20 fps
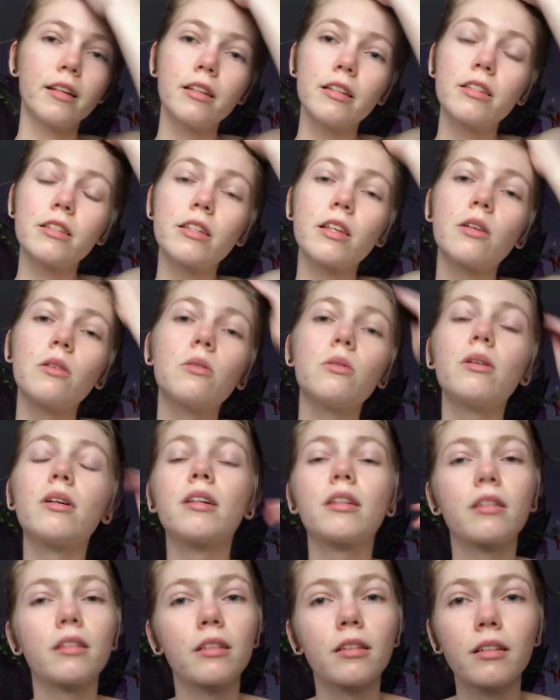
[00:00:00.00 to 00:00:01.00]
So,
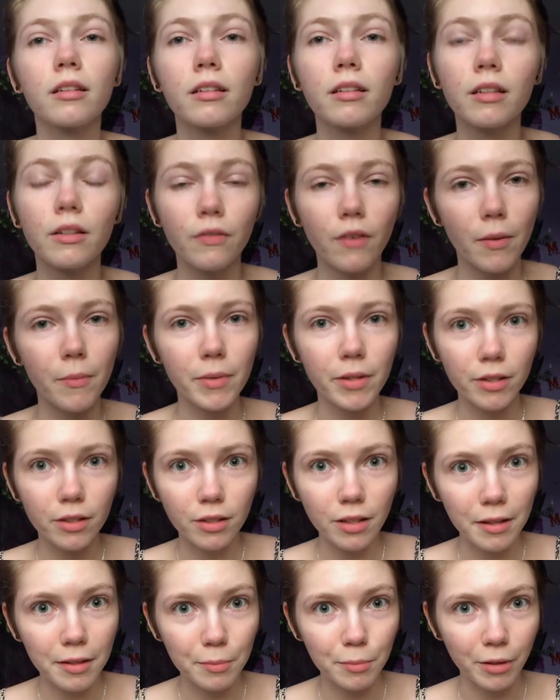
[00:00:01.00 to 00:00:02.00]
if I'm a little
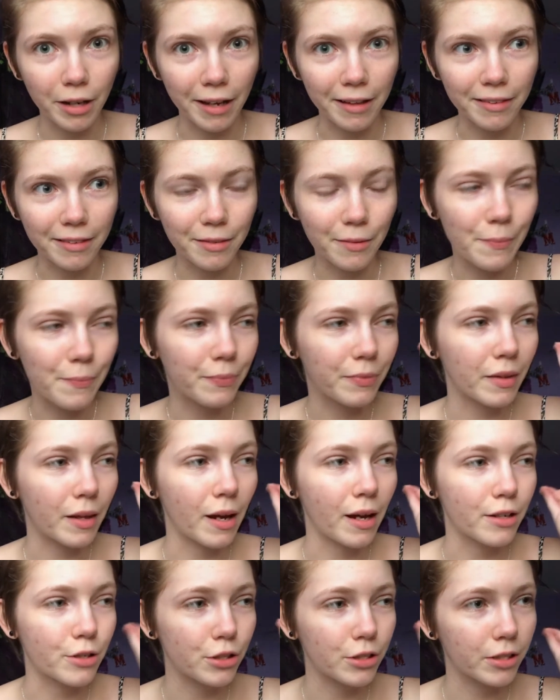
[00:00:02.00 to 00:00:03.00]
out of breath,
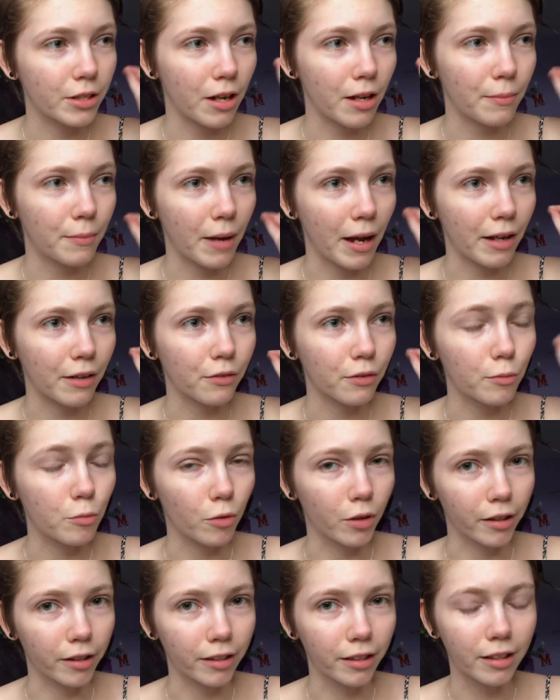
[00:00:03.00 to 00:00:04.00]
I just got back from
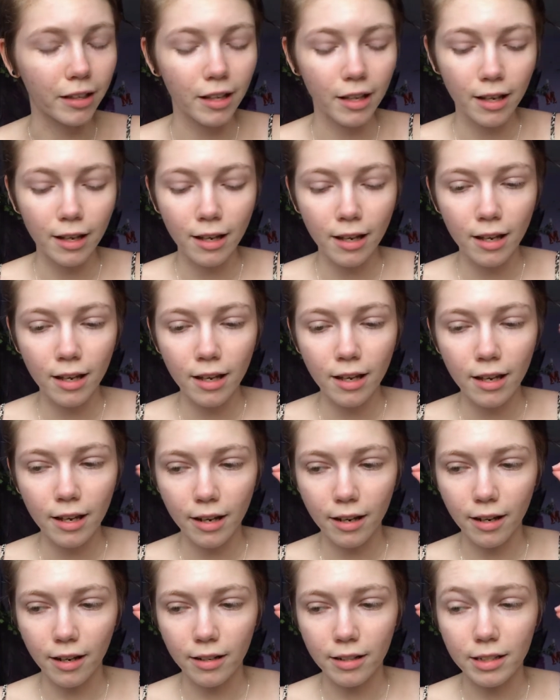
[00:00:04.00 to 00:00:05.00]
work
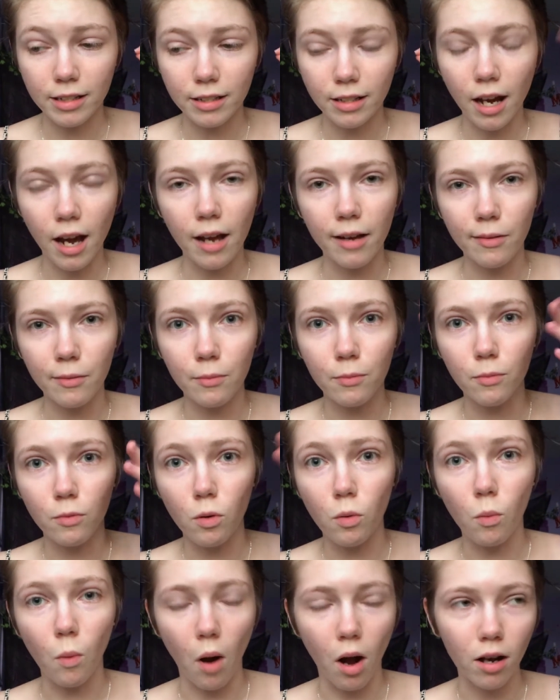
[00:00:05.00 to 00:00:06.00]
and I
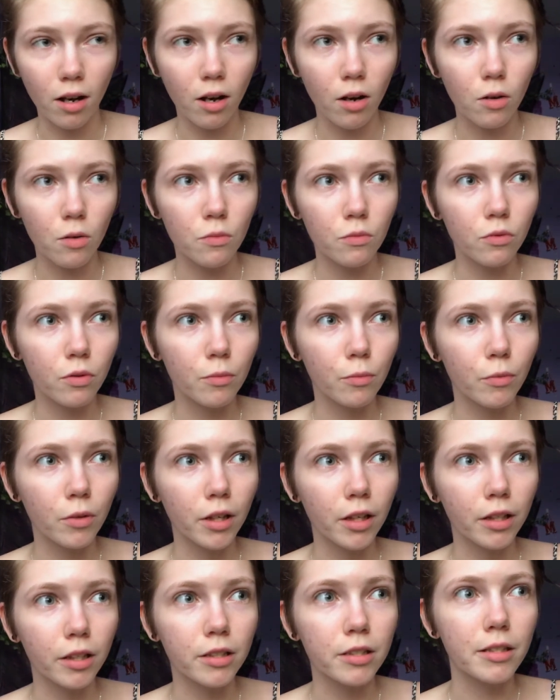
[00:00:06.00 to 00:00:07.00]
walk home from
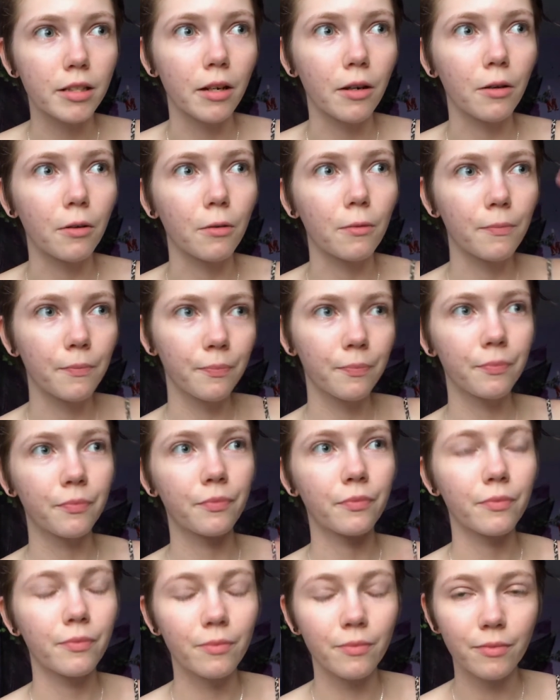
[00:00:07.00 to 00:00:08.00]
work, so
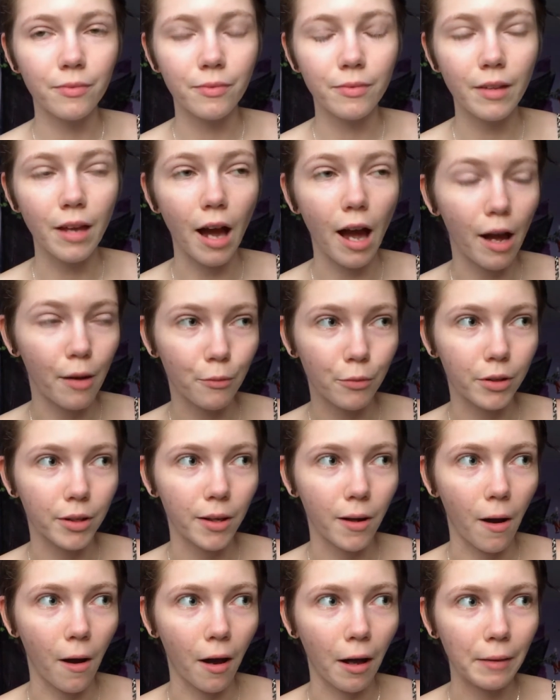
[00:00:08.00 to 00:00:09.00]
I'm really
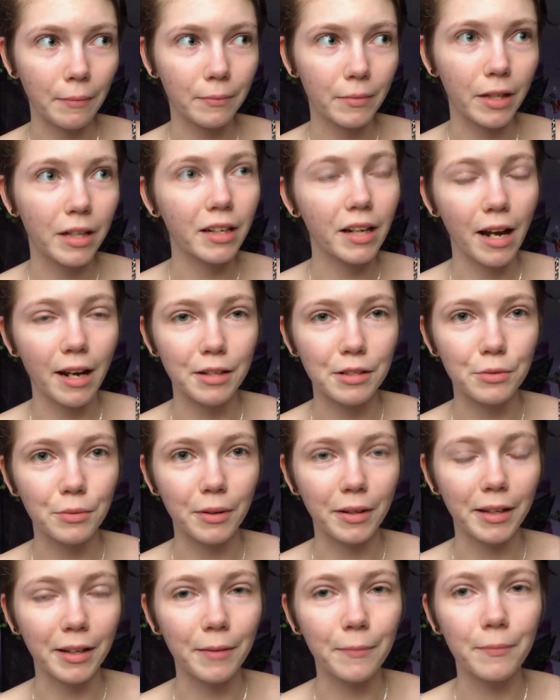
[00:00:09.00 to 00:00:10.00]
hot and kind of
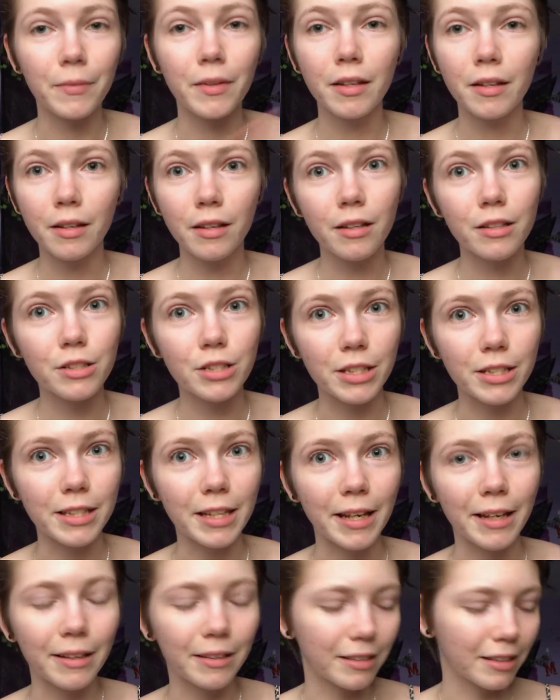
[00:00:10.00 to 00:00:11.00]
sweaty, just
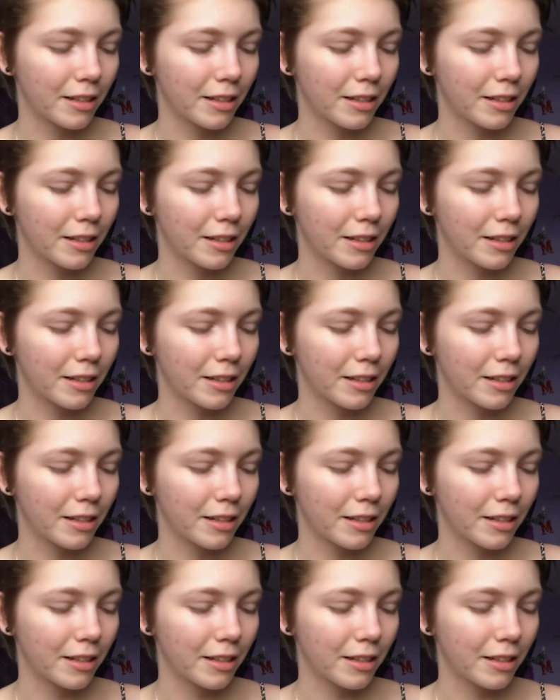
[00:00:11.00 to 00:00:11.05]
saying.